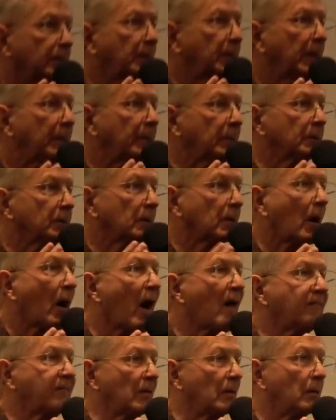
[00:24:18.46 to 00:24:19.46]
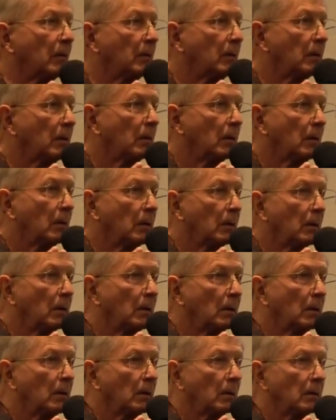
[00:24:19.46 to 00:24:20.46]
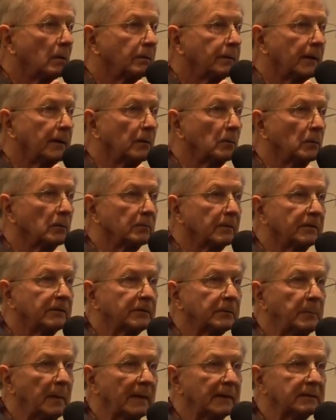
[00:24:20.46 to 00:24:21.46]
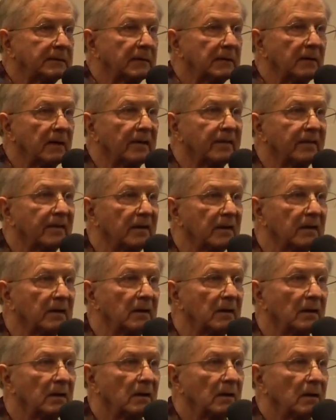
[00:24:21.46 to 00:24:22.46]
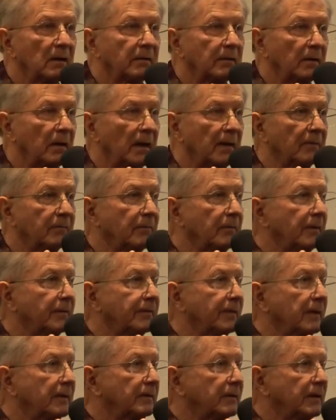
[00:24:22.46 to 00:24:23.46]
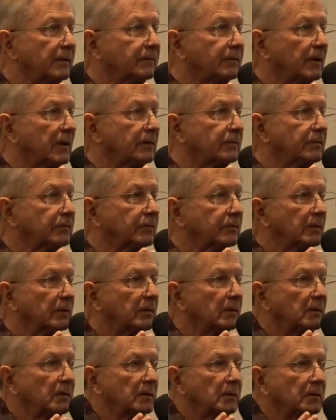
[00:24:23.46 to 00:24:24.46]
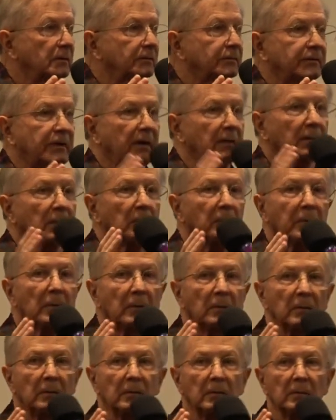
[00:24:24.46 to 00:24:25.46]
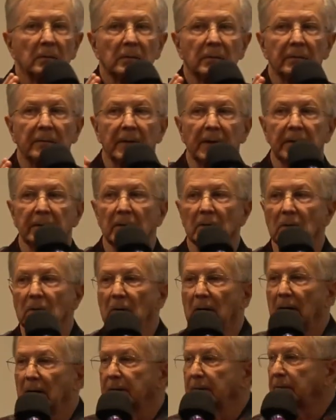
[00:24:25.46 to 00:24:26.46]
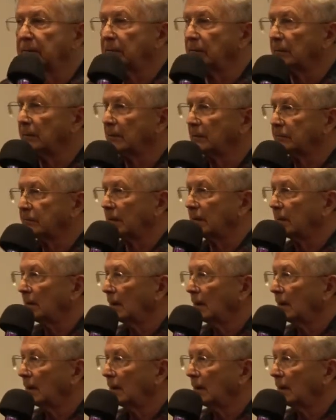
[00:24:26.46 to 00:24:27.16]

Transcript: people are awful. They don't respect anything. Everything they touch is terrible. They know how to do this.